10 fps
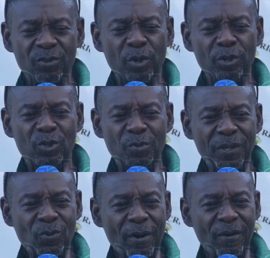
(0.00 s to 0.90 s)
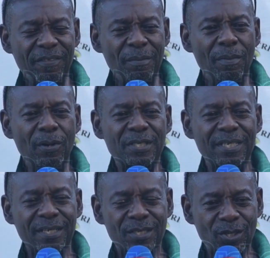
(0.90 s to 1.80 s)
it used to be one of the
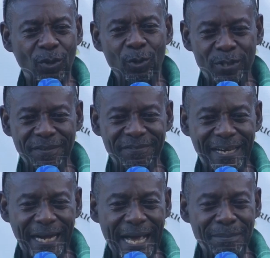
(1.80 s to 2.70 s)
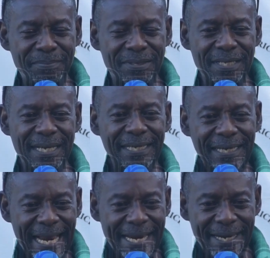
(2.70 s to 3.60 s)
most exclusive clubs
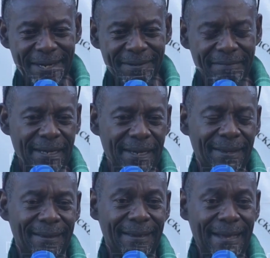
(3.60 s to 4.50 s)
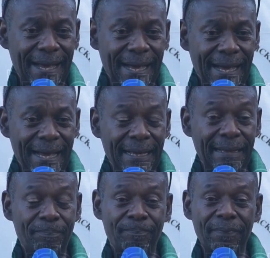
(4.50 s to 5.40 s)
in London. Uh,
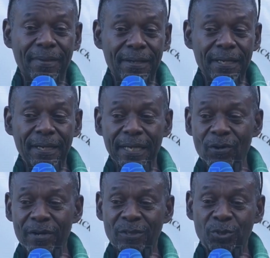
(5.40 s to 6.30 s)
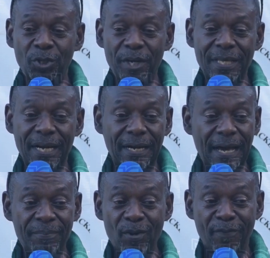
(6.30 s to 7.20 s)
in order to join the
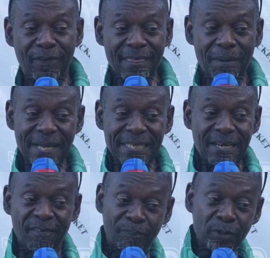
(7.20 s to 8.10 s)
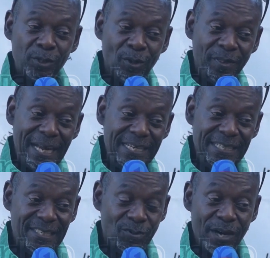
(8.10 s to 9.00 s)
club, your father must have put you on the
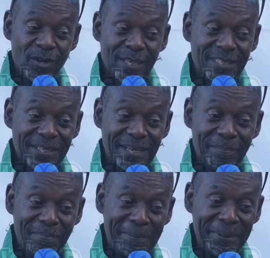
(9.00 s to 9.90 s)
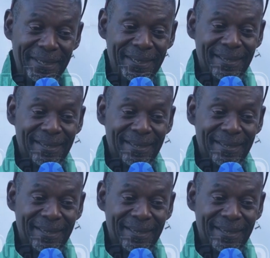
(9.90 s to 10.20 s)
list when you were still a baby.